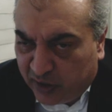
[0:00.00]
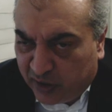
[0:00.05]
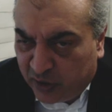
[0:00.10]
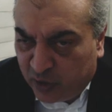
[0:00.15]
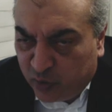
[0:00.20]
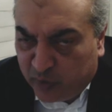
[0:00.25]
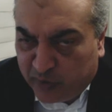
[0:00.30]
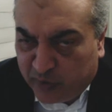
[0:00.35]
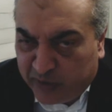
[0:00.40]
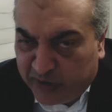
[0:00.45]

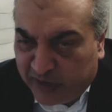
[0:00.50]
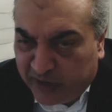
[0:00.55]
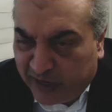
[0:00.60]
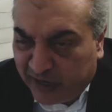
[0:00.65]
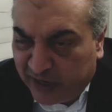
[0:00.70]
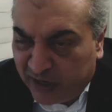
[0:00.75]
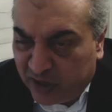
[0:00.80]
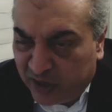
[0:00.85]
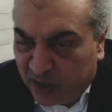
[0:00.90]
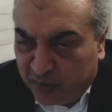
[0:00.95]
and you
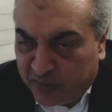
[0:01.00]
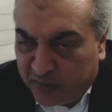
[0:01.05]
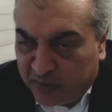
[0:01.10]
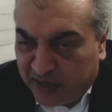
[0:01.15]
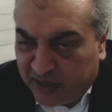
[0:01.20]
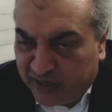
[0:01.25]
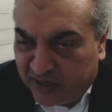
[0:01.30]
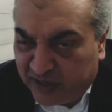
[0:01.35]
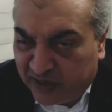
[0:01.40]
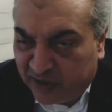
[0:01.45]
may end
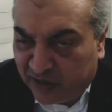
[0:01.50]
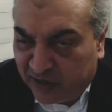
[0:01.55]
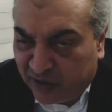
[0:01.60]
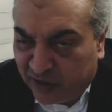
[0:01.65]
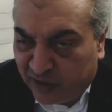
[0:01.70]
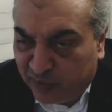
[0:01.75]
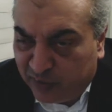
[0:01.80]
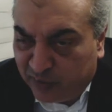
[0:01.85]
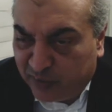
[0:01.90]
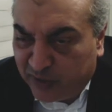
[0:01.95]
up getting
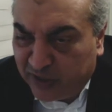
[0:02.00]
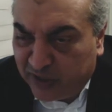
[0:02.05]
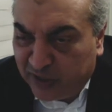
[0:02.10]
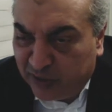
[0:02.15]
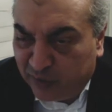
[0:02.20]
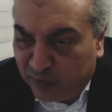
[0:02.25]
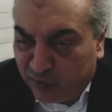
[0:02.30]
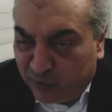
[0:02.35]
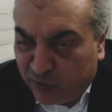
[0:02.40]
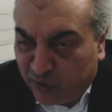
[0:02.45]
a
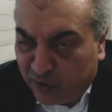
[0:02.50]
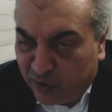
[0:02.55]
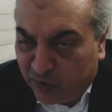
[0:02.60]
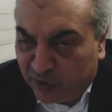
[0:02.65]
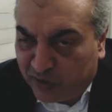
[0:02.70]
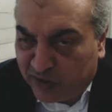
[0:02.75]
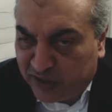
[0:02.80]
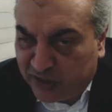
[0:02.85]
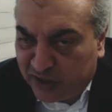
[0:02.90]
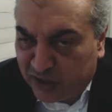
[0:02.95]
completely
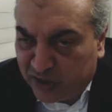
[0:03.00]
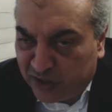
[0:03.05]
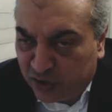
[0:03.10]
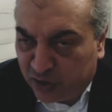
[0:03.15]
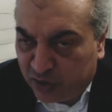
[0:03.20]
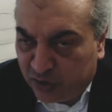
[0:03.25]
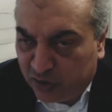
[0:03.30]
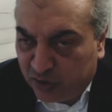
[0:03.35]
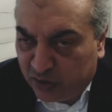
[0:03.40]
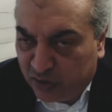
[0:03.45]
wrong
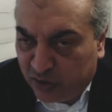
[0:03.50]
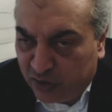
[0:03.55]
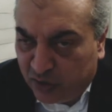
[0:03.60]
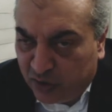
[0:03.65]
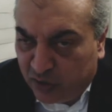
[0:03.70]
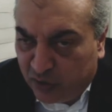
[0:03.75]
decision,